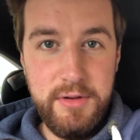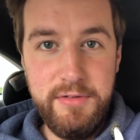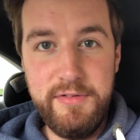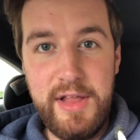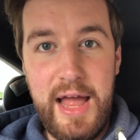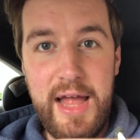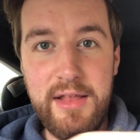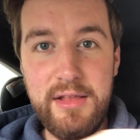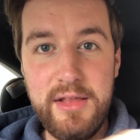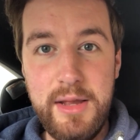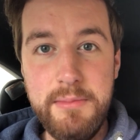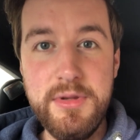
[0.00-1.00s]
flat
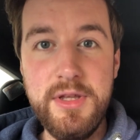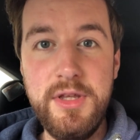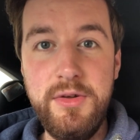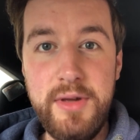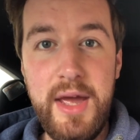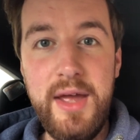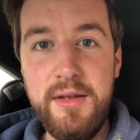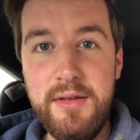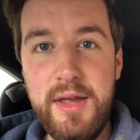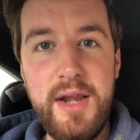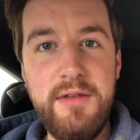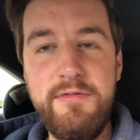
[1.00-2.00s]
lips that you get,
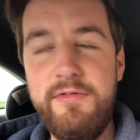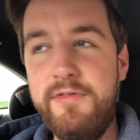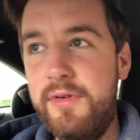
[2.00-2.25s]
kind of